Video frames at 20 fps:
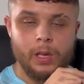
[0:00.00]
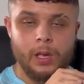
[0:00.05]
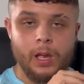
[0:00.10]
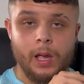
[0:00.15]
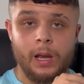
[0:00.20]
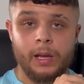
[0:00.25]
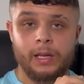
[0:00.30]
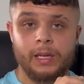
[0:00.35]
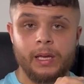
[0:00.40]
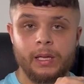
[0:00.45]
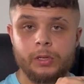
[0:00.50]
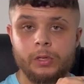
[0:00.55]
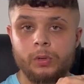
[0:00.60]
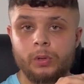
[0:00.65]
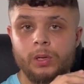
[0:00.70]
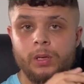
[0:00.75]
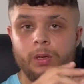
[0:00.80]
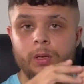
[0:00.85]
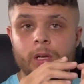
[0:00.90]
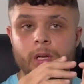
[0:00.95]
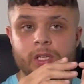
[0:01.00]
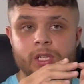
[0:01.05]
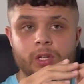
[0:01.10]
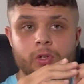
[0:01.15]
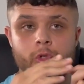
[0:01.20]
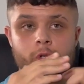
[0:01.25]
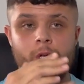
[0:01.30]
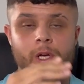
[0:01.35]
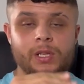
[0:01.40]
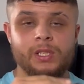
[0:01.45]
And again, you can
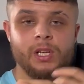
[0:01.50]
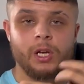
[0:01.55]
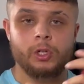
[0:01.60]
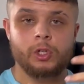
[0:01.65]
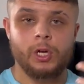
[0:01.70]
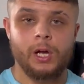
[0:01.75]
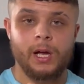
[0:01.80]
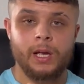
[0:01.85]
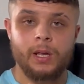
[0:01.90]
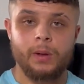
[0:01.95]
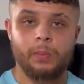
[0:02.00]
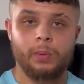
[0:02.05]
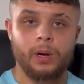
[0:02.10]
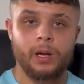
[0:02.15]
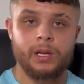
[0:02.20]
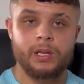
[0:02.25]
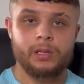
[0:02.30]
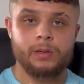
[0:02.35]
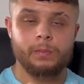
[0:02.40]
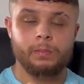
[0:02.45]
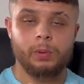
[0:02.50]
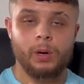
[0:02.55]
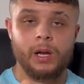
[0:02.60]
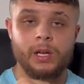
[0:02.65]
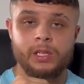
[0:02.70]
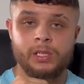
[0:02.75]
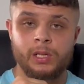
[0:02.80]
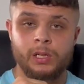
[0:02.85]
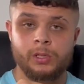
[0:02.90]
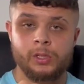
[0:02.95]
essentially attach a higher
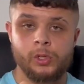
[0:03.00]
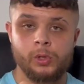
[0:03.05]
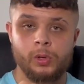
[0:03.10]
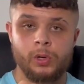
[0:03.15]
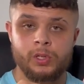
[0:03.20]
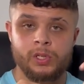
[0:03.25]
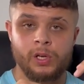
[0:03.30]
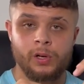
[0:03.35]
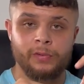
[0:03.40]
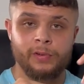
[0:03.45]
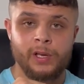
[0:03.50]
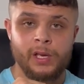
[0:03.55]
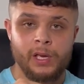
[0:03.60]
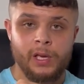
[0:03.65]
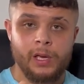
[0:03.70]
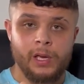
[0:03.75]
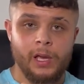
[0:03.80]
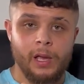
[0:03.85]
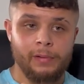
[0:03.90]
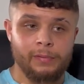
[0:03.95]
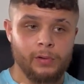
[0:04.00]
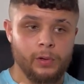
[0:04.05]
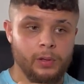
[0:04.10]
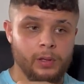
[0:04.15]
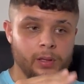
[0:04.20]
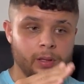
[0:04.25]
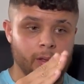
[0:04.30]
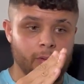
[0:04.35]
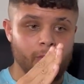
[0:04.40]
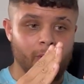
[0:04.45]
price tag to yourself. If you can
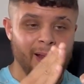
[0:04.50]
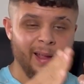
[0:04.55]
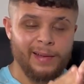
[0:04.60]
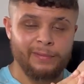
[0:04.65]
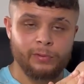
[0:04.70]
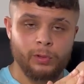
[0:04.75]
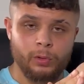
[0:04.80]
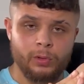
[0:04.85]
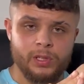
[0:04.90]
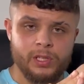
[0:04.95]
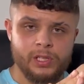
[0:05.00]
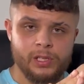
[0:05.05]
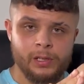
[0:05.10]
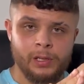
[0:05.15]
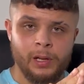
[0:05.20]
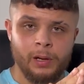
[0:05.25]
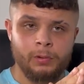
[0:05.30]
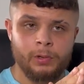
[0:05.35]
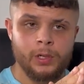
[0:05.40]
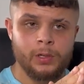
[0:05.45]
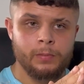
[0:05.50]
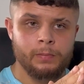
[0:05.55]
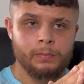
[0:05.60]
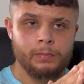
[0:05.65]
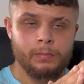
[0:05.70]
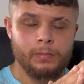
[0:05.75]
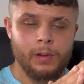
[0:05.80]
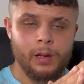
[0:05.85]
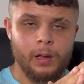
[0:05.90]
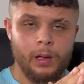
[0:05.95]
think, right, I've done this in an hour,
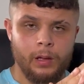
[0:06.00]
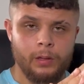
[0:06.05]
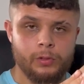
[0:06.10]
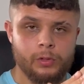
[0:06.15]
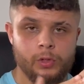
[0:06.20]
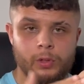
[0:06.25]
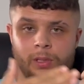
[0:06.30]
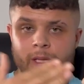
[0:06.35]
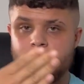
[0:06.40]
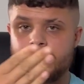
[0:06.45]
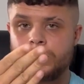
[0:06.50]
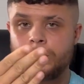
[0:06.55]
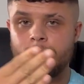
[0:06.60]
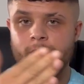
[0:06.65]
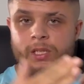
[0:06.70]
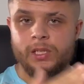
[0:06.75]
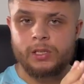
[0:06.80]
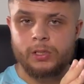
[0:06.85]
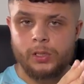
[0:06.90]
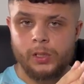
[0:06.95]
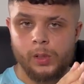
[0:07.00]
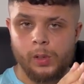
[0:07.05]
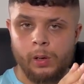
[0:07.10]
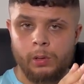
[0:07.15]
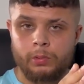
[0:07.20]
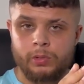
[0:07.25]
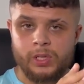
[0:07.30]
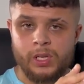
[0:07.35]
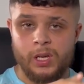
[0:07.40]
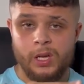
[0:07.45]
so let's do this in 2
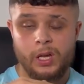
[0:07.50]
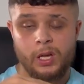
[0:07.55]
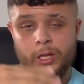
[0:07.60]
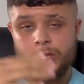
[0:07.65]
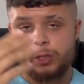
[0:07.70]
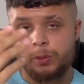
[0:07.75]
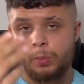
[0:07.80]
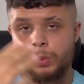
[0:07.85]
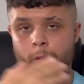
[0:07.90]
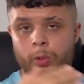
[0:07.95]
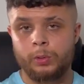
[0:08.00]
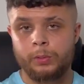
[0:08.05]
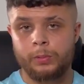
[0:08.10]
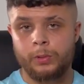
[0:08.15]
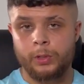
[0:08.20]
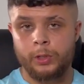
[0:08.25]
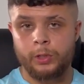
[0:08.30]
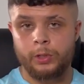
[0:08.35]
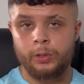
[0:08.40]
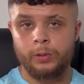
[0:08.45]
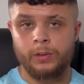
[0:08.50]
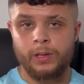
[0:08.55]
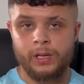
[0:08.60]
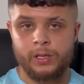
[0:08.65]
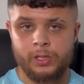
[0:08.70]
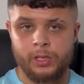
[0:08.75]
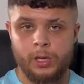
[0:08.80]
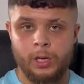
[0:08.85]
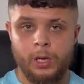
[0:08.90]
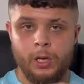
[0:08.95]
hours, and tomorrow I'm going to do
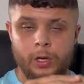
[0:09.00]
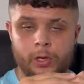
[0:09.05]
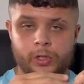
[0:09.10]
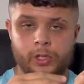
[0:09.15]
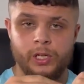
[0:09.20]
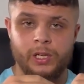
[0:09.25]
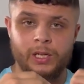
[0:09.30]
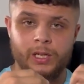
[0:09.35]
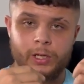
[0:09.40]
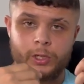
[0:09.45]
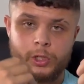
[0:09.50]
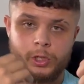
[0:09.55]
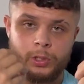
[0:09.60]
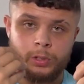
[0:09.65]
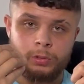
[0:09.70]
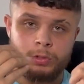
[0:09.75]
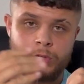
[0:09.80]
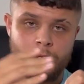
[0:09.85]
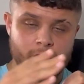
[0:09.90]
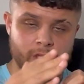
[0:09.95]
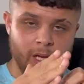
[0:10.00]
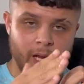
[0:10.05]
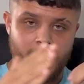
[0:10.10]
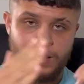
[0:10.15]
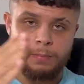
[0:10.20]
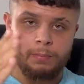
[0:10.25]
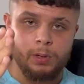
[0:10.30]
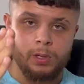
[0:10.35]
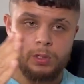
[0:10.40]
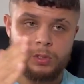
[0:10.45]
this. So you can actually use your
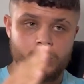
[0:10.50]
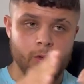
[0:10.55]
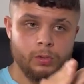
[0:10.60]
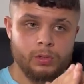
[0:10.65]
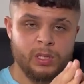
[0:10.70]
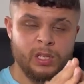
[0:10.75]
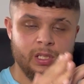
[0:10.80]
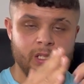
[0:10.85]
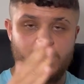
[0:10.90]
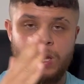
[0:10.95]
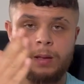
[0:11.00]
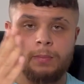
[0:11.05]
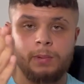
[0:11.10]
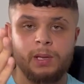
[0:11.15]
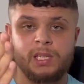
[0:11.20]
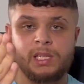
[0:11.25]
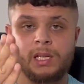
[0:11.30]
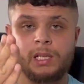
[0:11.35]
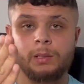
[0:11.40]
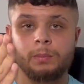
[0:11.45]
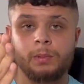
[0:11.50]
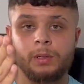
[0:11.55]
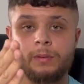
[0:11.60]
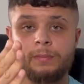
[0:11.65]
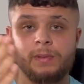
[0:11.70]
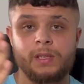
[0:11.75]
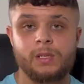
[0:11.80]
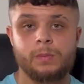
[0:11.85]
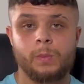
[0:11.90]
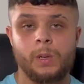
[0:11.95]
time-based goals, the time-based element,
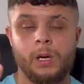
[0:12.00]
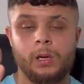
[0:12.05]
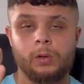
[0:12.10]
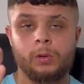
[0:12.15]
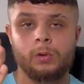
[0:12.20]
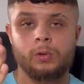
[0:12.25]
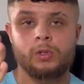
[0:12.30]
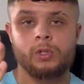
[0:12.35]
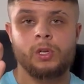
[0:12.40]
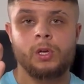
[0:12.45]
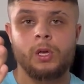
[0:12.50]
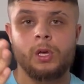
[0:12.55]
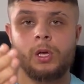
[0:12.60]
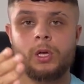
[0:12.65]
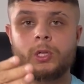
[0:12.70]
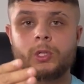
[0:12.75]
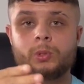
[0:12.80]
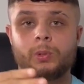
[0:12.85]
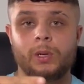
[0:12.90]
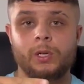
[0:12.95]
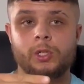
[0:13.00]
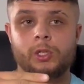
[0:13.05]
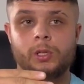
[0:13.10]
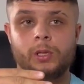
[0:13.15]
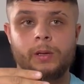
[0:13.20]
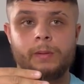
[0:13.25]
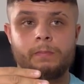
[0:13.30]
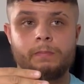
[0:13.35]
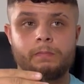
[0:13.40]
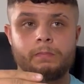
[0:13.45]
the SMART goals, to actually
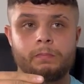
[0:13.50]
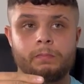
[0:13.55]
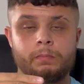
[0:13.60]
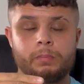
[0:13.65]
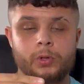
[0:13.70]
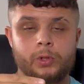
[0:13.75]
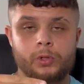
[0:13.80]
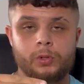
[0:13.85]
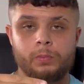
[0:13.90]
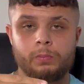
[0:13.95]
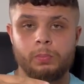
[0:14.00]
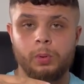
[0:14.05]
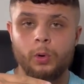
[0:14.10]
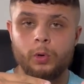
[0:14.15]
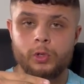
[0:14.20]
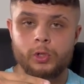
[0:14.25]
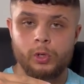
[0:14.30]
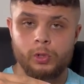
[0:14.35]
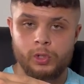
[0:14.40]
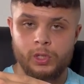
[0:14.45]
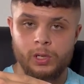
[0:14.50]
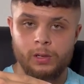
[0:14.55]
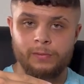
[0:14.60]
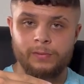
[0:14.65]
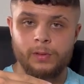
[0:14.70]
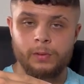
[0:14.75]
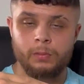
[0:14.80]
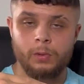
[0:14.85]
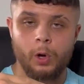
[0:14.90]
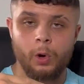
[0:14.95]
push yourself
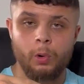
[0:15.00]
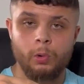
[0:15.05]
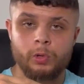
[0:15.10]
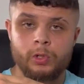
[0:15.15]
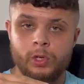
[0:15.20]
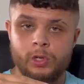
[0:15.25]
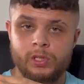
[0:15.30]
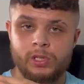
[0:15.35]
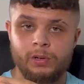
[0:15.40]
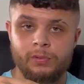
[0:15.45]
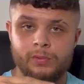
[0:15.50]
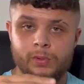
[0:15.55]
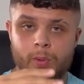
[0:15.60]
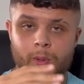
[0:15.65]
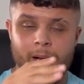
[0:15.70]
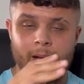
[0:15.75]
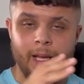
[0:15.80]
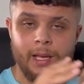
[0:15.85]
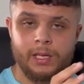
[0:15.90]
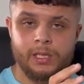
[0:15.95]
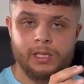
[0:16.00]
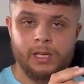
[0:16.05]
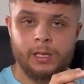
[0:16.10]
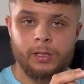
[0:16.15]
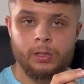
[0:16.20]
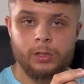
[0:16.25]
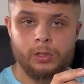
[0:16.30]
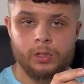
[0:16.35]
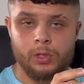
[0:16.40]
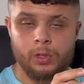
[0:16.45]
and hold yourself to a higher
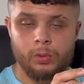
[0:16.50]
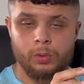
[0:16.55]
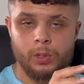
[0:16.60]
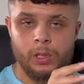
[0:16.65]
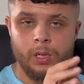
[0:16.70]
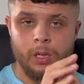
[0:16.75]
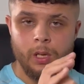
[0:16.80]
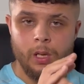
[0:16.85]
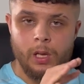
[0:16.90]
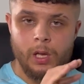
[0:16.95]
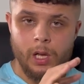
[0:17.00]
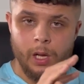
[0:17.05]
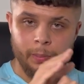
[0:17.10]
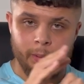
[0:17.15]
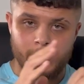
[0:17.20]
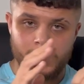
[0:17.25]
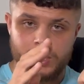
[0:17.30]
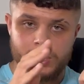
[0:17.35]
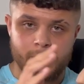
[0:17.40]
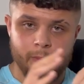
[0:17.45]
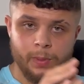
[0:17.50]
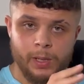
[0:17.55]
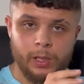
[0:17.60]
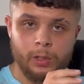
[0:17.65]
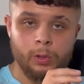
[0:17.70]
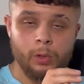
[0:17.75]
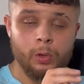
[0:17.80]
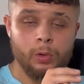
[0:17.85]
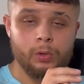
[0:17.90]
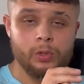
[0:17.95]
standard. So apply SMART
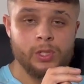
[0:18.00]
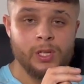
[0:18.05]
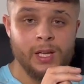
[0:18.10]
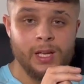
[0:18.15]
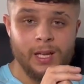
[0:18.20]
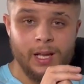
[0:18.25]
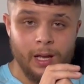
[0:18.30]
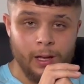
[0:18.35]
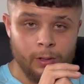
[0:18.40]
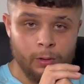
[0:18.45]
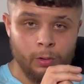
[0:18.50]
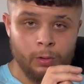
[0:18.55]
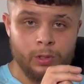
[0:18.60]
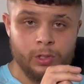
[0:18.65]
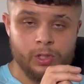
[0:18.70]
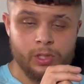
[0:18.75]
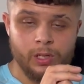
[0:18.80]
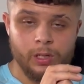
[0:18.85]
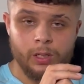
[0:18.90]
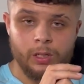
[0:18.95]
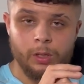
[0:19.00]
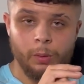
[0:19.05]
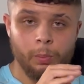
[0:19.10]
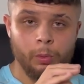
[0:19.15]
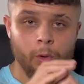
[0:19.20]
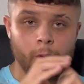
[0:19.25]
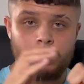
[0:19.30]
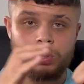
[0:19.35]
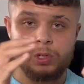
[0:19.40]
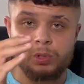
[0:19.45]
goals, and honestly, your
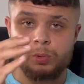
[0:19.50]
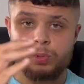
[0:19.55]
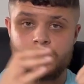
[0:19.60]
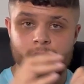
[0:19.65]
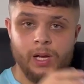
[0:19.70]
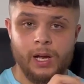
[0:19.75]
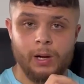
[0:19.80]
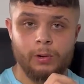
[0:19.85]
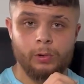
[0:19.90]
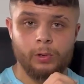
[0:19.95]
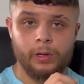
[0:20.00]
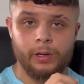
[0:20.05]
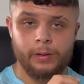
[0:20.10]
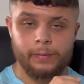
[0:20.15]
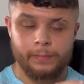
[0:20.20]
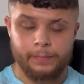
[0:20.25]
progress will skyrocket.